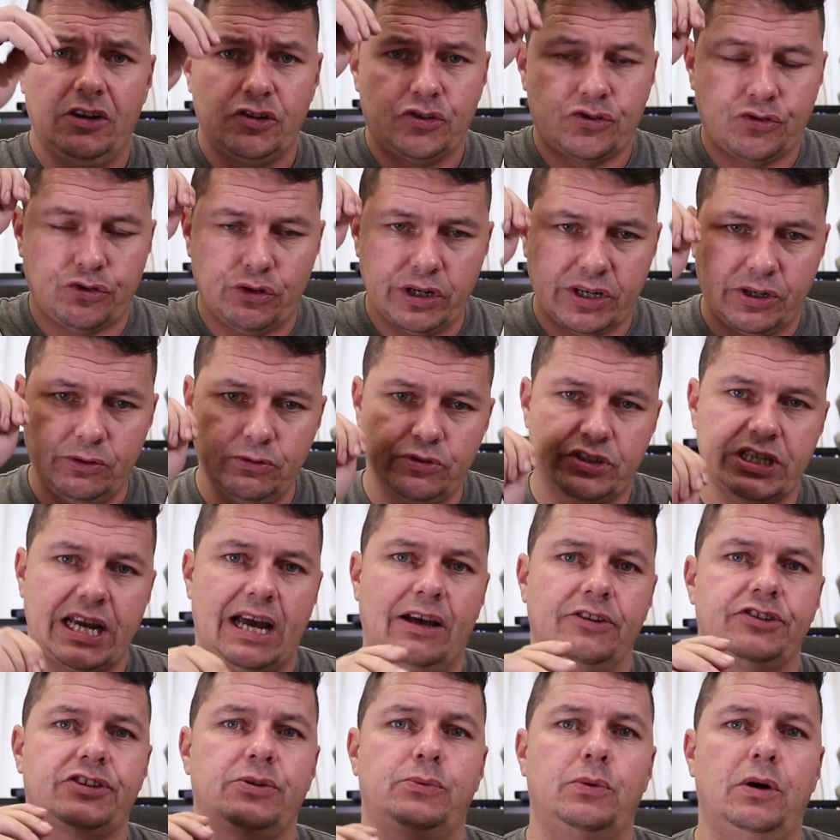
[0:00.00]
trickled
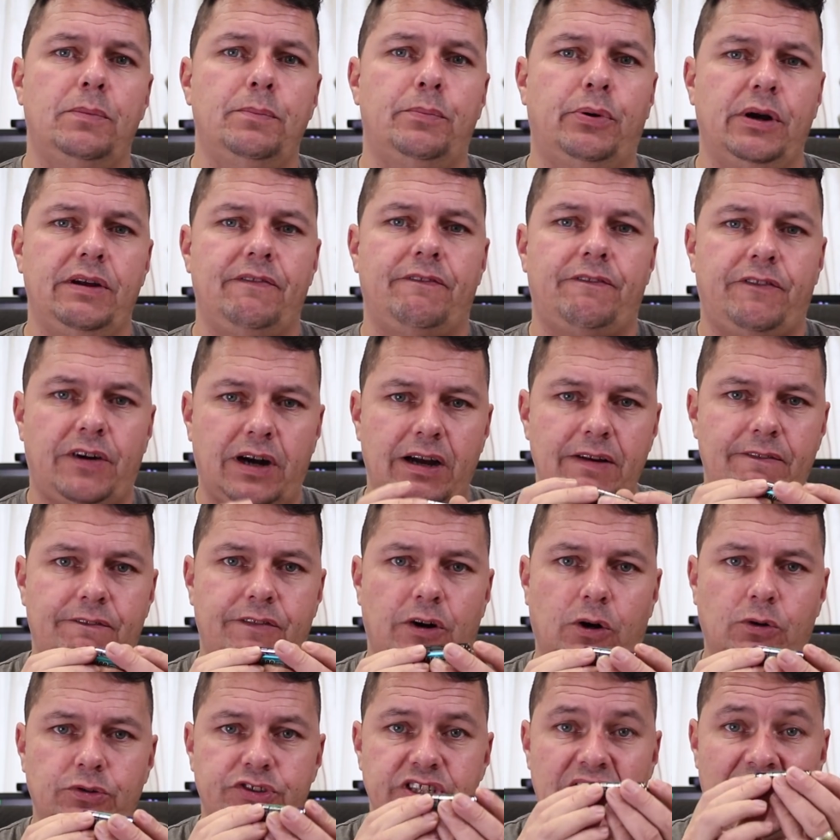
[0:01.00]
down to 1.5
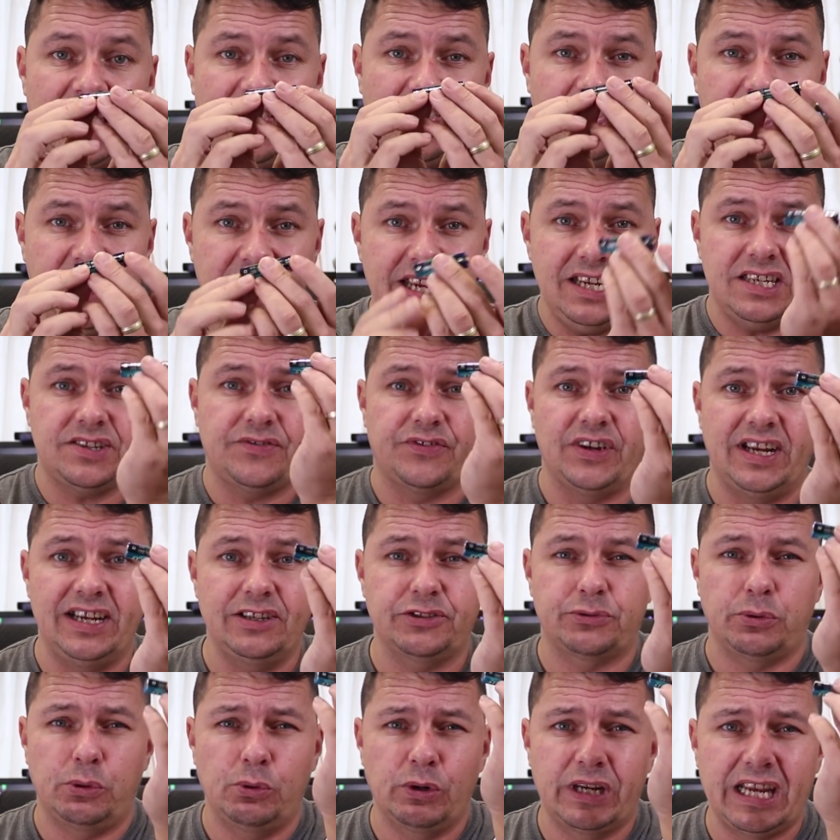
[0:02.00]
volts, and these
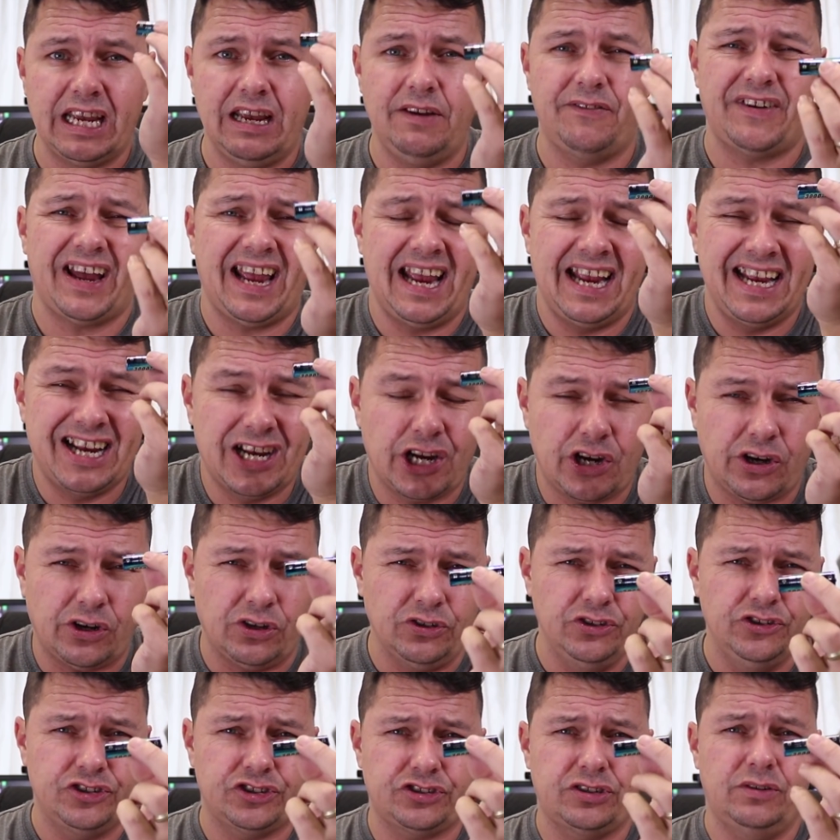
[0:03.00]
things will give a
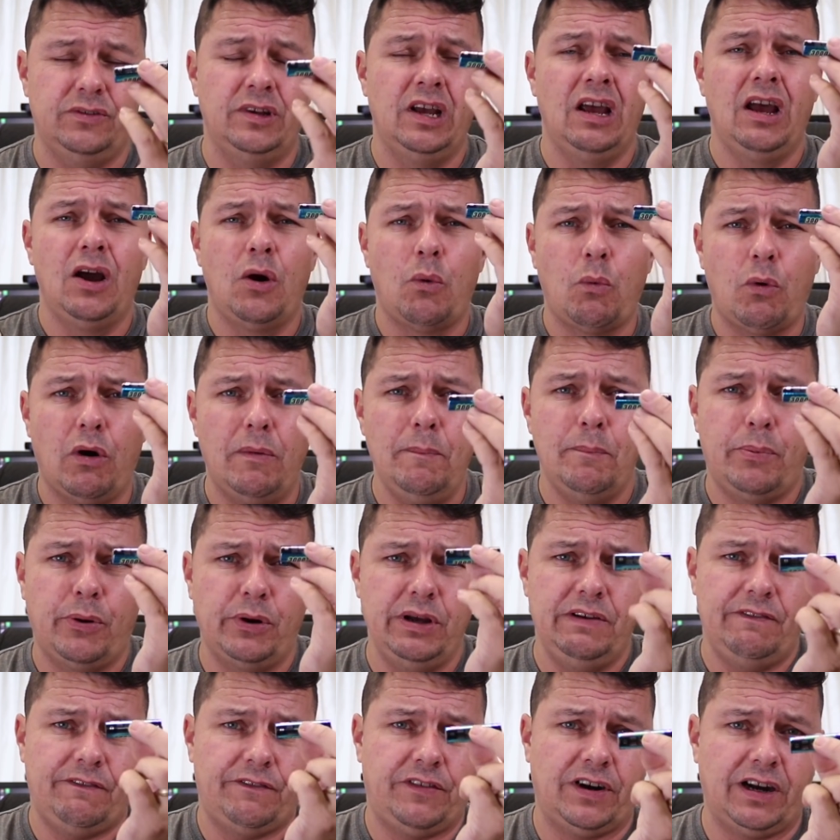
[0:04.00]
constant
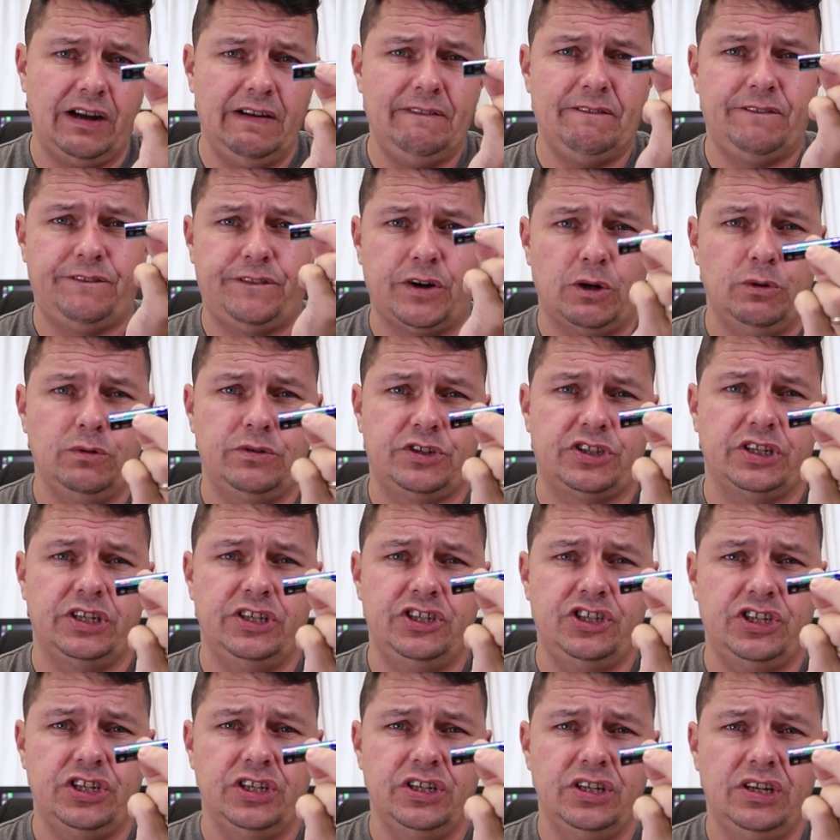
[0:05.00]
1.5
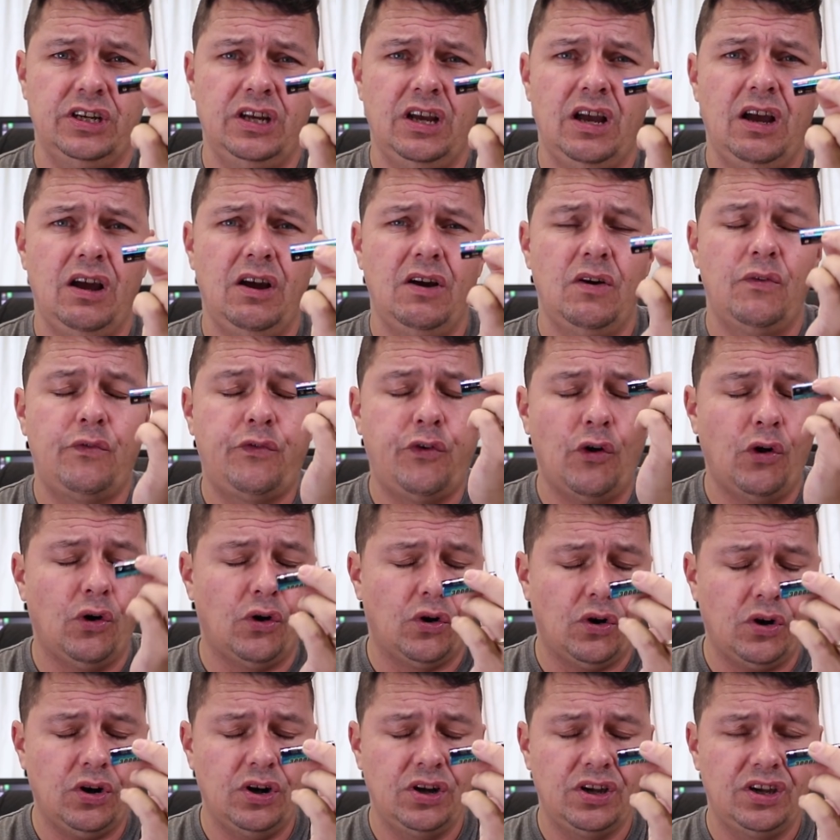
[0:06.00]
voltage
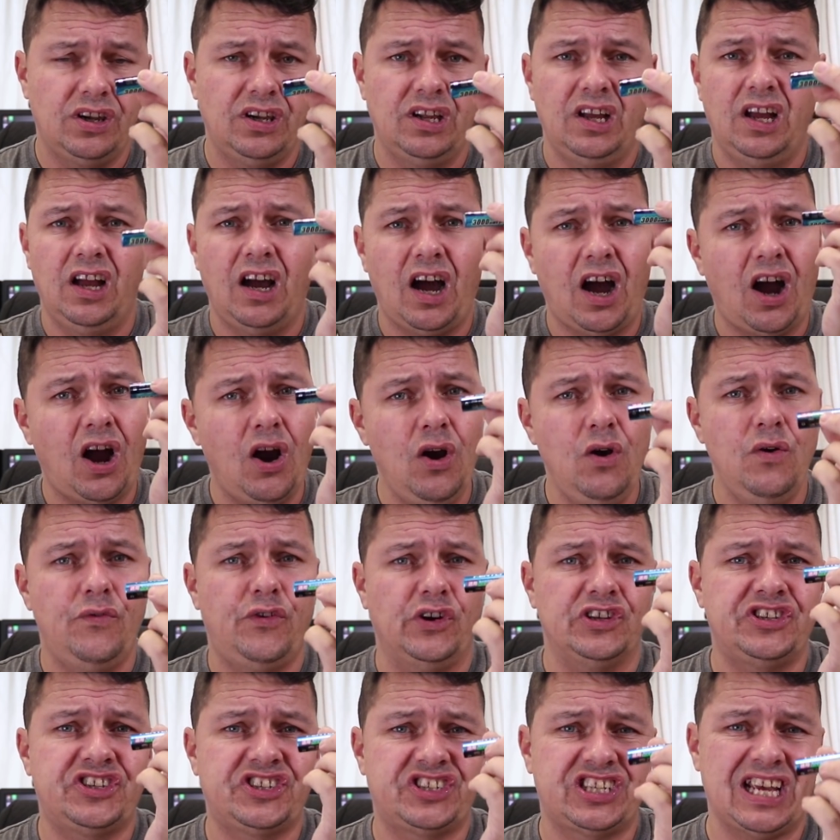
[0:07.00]
for
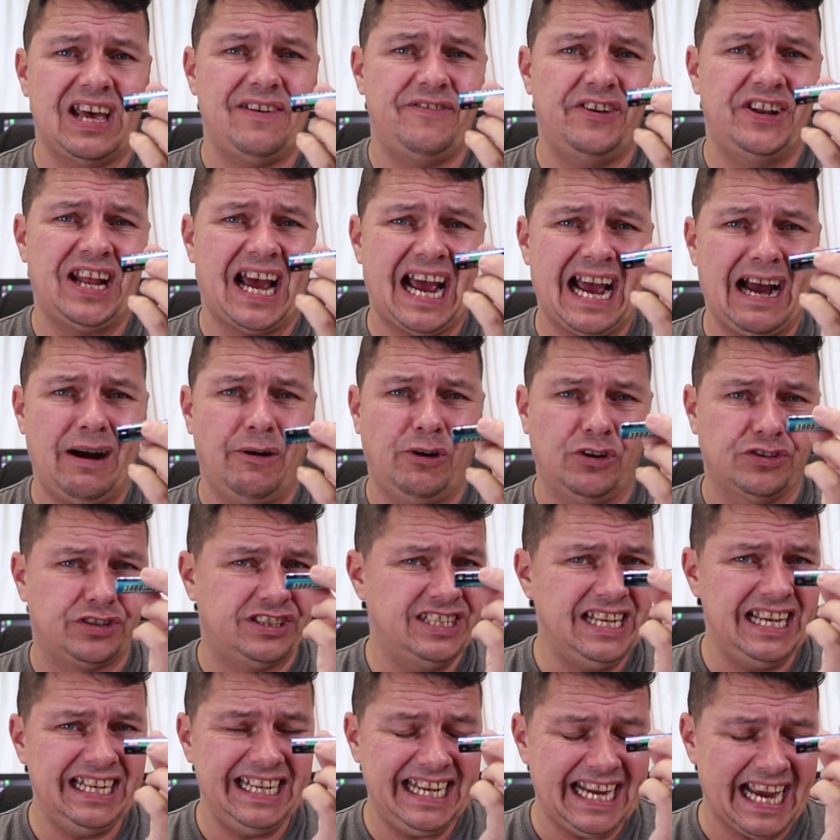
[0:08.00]
over 7 hours,
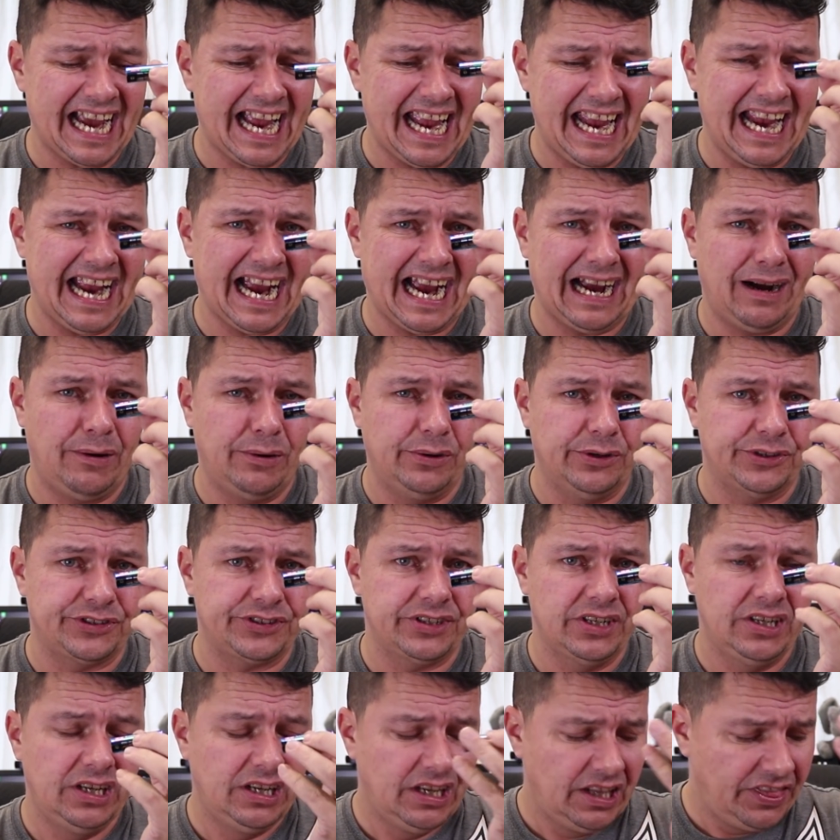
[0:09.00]
nearly 8 hours.